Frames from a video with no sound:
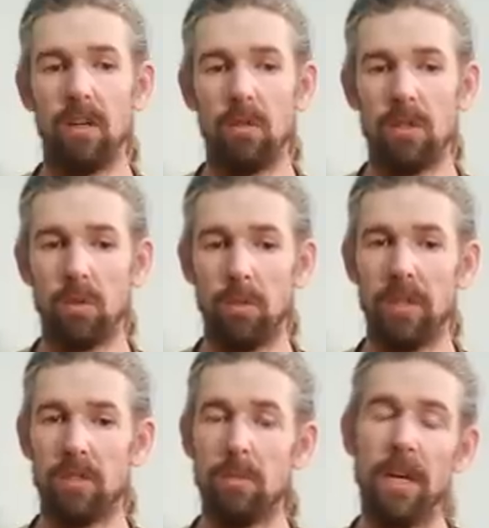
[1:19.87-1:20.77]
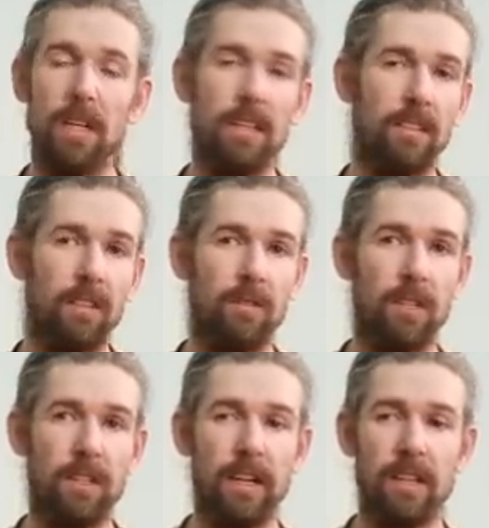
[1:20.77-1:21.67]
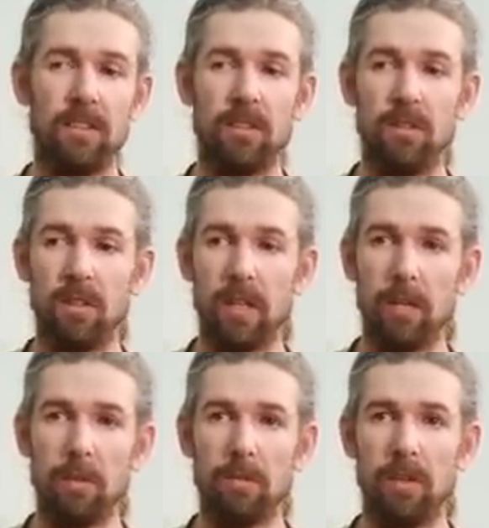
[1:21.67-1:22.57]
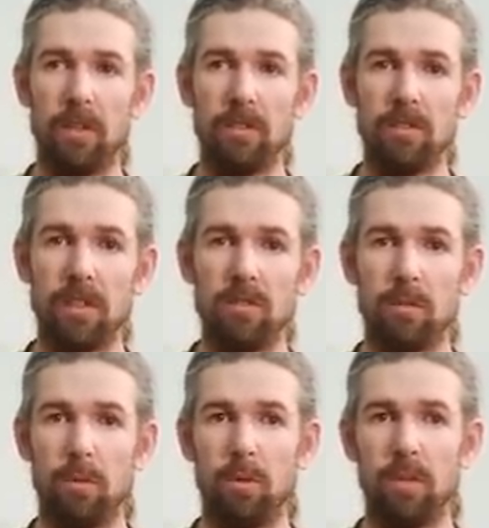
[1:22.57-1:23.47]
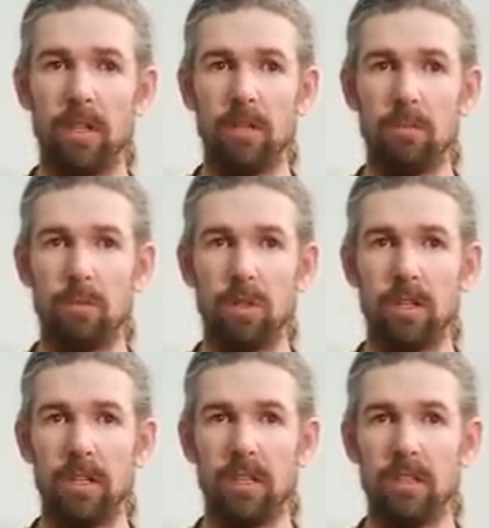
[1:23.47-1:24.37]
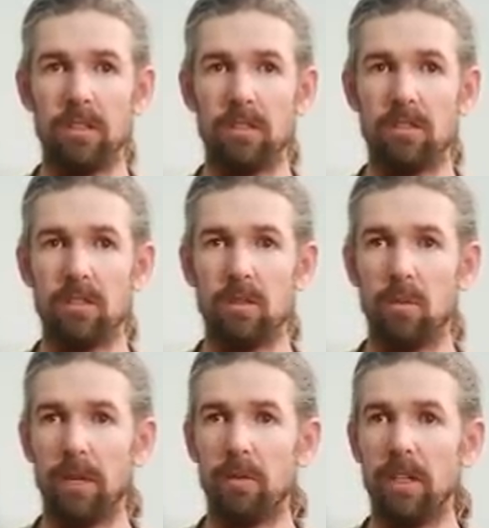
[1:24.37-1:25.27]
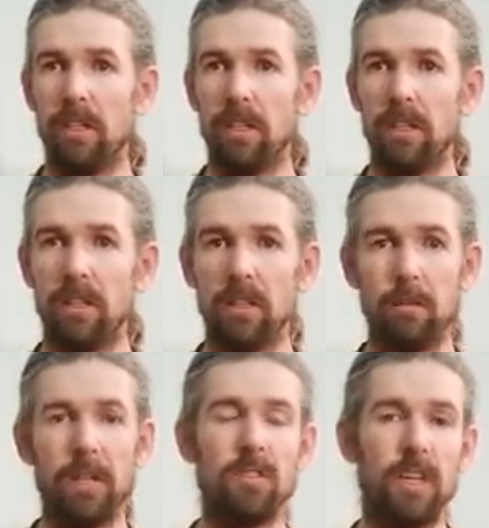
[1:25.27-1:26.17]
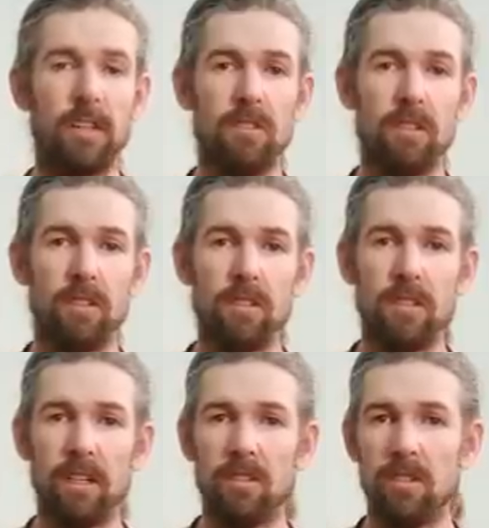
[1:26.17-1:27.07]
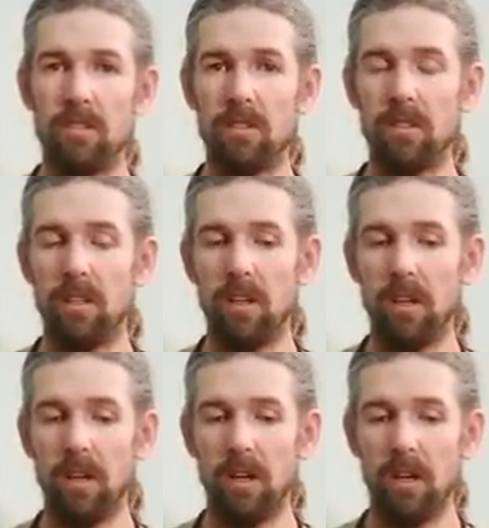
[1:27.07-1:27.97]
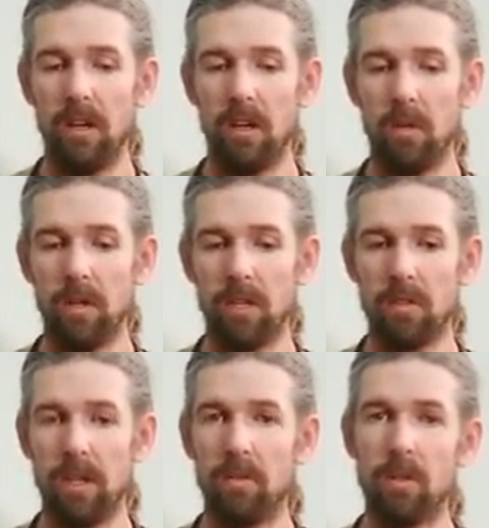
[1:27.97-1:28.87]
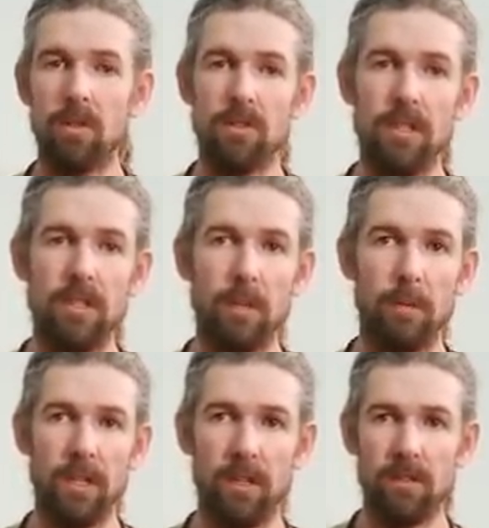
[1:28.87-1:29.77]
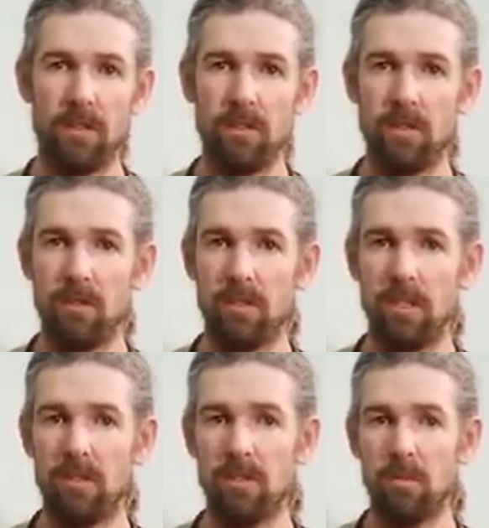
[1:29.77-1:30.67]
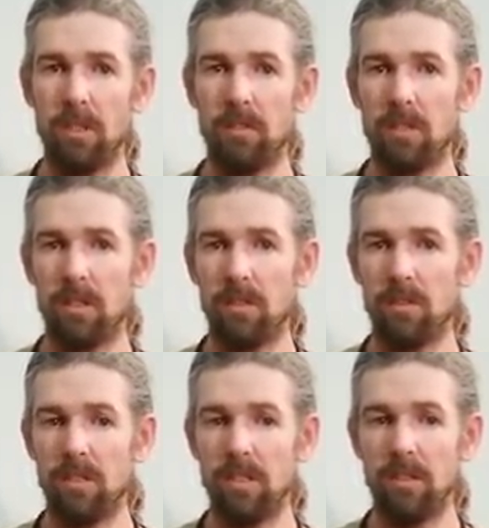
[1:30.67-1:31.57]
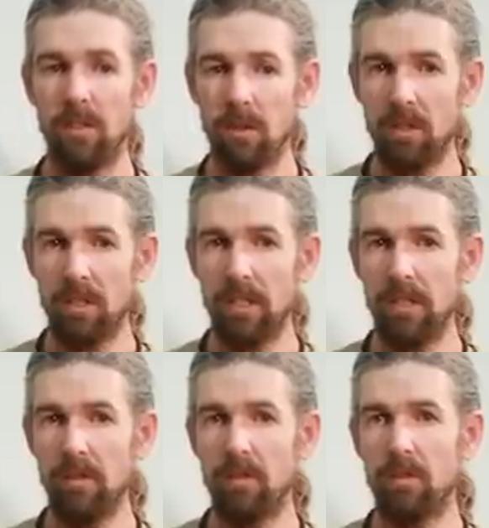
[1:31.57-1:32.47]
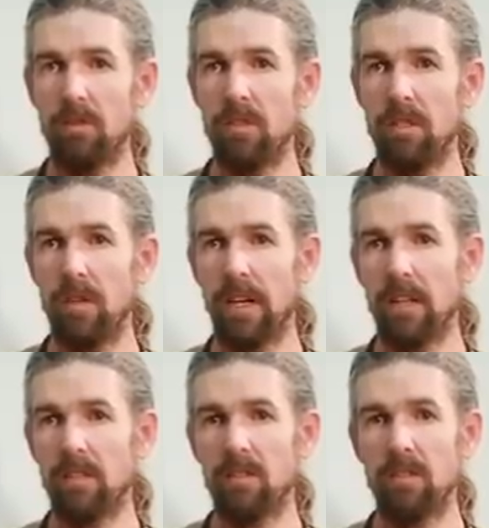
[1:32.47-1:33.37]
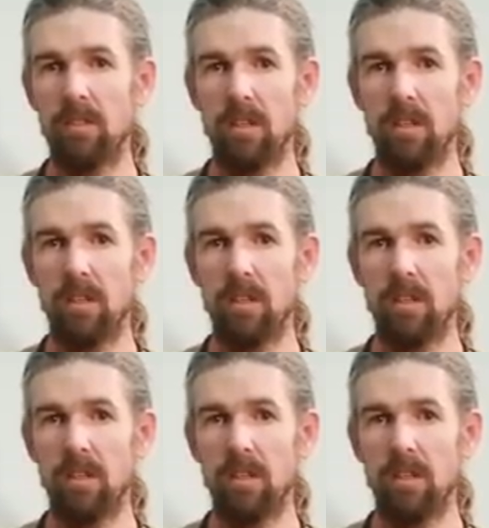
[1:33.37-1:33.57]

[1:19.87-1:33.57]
which will be expanding delivery of that to Klamath Falls, Central Point, Brookings, Wairika, and Mount Shasta this next season. We also have our own seed company called Siskiyou Seeds that we sell seed locally through seed racks,